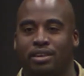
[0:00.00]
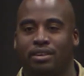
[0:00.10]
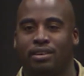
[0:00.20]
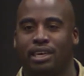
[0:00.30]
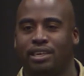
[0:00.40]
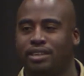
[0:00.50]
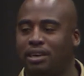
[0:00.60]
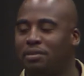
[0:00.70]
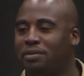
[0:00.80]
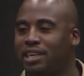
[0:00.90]
Right? right, I'll
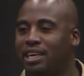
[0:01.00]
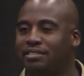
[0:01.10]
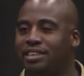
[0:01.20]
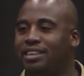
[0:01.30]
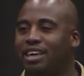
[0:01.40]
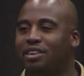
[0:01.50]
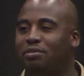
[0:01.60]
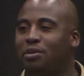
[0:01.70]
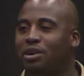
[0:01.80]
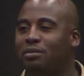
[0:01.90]
never forget sitting on the
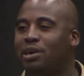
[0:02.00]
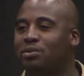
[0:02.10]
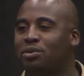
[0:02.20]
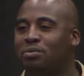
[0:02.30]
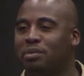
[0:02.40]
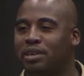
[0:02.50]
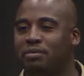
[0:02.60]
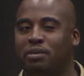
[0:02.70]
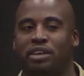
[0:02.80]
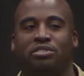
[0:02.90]
floor in my room being
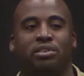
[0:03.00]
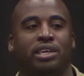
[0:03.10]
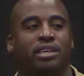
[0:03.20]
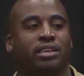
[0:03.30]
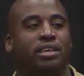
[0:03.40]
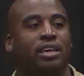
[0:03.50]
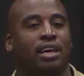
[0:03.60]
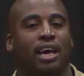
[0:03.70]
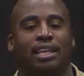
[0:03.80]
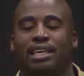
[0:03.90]
frustrated.
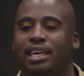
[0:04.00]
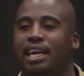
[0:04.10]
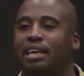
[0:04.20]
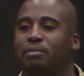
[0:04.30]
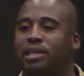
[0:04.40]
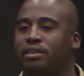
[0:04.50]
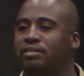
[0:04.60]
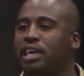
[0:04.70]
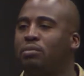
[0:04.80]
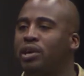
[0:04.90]
And then it hit me the
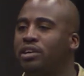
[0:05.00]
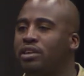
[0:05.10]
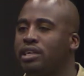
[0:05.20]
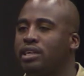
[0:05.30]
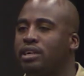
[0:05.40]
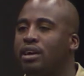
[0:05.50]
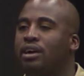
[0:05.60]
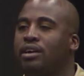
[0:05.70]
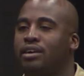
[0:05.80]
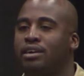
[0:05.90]
same way you look at a
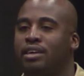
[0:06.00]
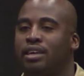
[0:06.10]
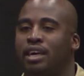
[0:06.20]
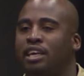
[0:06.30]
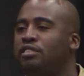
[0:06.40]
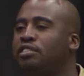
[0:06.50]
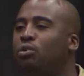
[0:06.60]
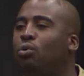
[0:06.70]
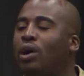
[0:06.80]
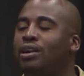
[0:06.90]
car and you see
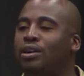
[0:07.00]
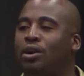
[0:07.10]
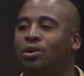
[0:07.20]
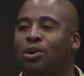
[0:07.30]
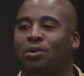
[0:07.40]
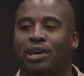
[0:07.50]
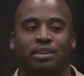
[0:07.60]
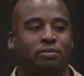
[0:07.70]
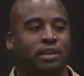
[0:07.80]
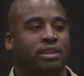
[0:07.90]
one logo on the
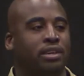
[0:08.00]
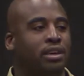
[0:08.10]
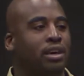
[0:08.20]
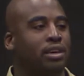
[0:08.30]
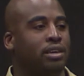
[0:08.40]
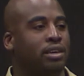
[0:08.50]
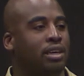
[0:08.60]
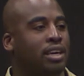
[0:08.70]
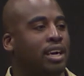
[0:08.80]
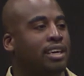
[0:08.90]
front of the car
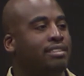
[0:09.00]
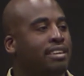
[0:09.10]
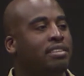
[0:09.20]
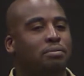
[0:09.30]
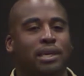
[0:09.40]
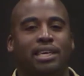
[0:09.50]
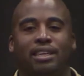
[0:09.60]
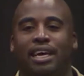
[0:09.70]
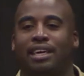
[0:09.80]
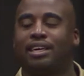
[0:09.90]
doesn't mean
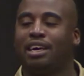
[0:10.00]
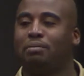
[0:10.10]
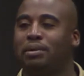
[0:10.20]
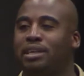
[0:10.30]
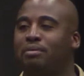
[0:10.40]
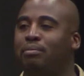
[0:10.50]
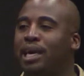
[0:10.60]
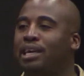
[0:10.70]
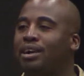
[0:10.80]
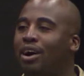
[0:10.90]
that company
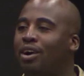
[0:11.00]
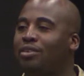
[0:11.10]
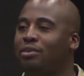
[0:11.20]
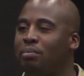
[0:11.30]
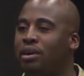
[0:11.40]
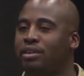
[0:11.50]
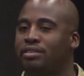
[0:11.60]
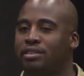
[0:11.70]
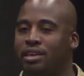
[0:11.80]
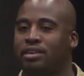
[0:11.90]
made all the
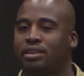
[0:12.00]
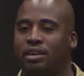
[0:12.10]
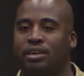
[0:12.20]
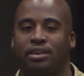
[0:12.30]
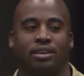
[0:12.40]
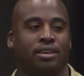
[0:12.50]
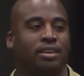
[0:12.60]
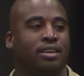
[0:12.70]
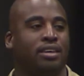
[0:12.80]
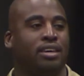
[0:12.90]
parts on the car.
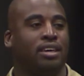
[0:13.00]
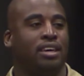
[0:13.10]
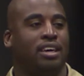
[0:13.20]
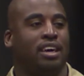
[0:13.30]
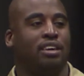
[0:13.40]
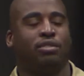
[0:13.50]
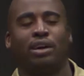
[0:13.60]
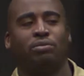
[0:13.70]
So I